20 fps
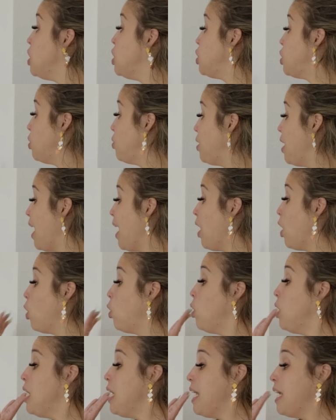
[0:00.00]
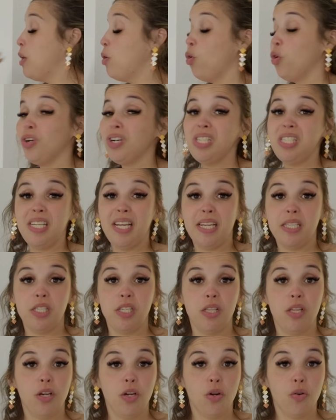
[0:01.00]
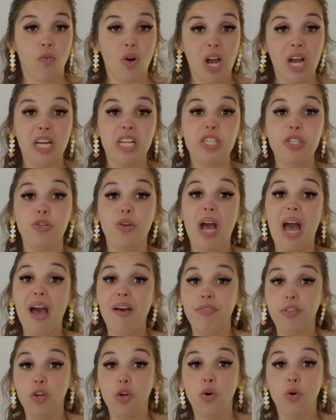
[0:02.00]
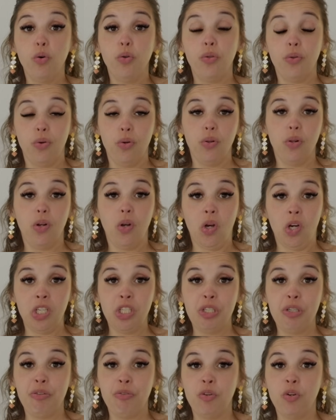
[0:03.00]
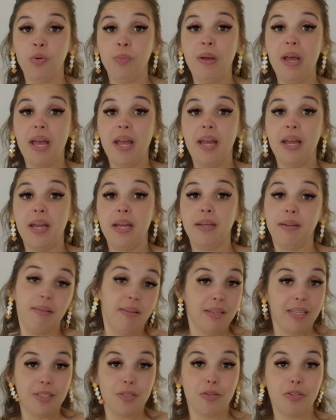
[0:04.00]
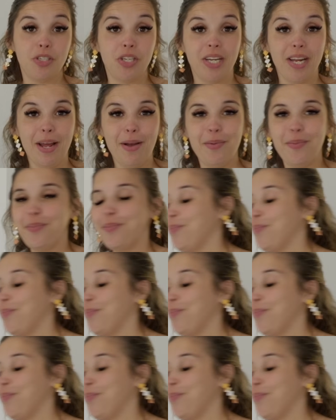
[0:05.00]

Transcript: So now, in order to get to the garage, you have to go through the laundry room and let's go check it out.